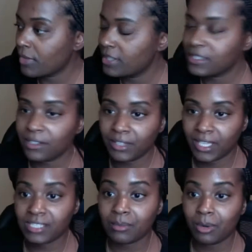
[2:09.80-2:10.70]
So yeah,
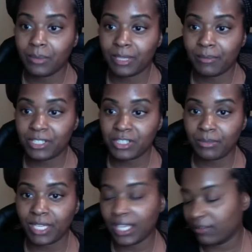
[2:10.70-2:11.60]
support me in my gym
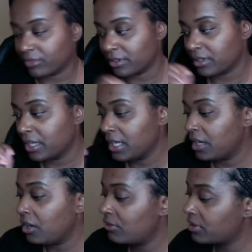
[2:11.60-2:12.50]
body effort.
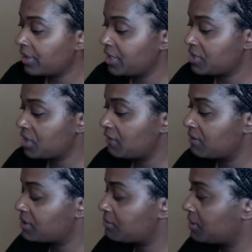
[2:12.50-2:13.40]
Overall energy of
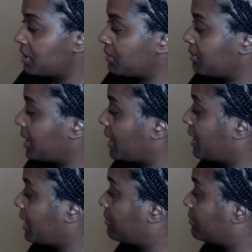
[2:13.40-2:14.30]
this reading, we
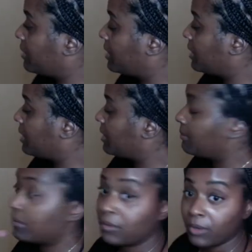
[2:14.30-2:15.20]
have uh,
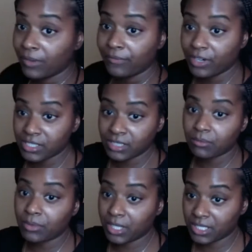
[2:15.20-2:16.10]
well, first
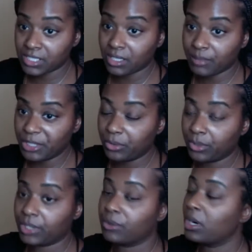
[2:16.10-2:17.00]
we're going to talk about the
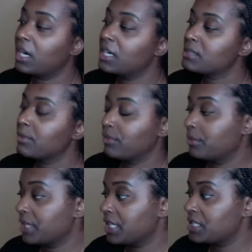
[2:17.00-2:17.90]
oracle cards before we
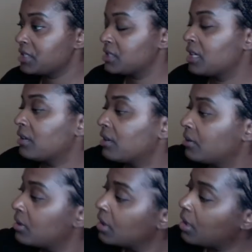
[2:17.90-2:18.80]
get into tarot.
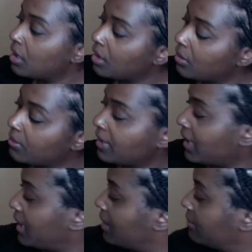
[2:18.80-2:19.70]
We
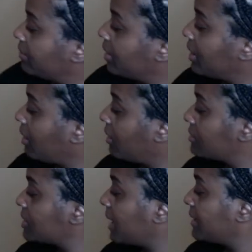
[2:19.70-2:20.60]
have all
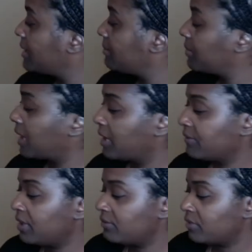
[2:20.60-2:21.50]
tied up. We have
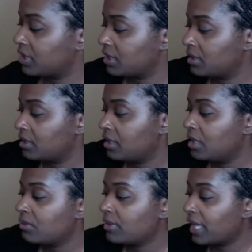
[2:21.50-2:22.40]
envy.
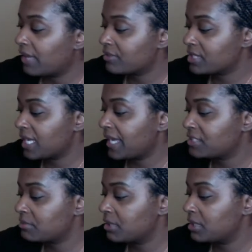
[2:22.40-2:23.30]
We have
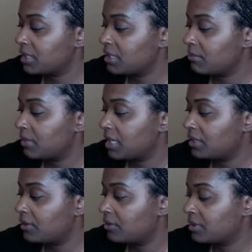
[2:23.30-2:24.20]
attachment and a man
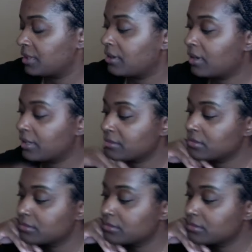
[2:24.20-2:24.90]
holding the heart.